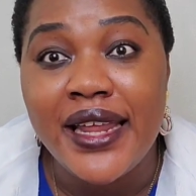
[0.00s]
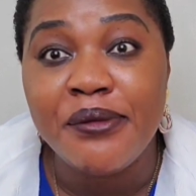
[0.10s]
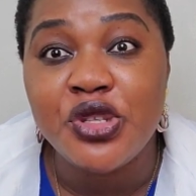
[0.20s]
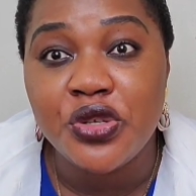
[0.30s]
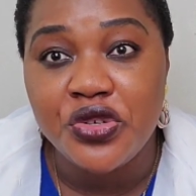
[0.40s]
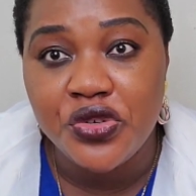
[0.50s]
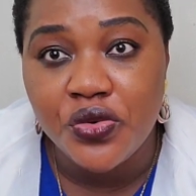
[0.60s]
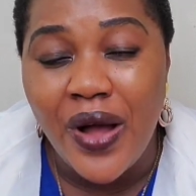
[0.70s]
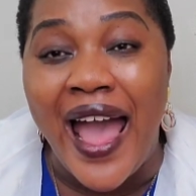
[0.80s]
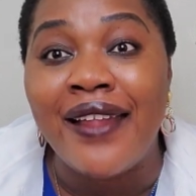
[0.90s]
them to
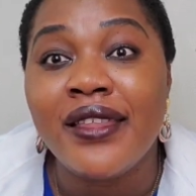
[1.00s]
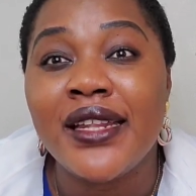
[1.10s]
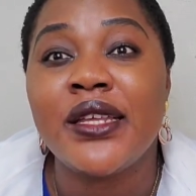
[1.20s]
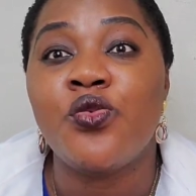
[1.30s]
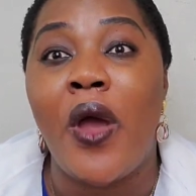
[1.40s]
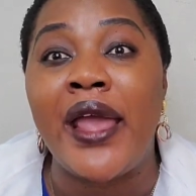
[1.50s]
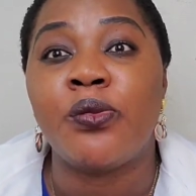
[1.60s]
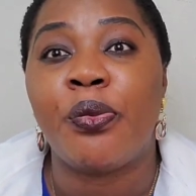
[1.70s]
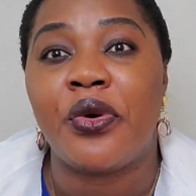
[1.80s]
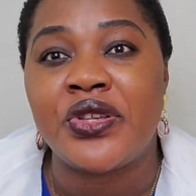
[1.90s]
do? Are they the
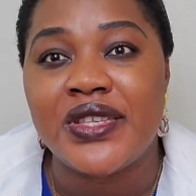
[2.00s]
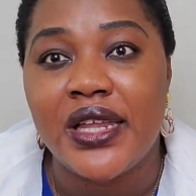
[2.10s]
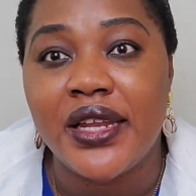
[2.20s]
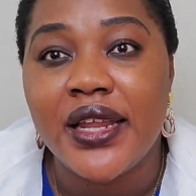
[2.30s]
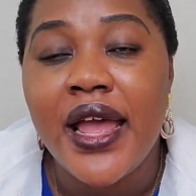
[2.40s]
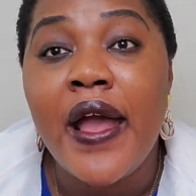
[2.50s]
right person?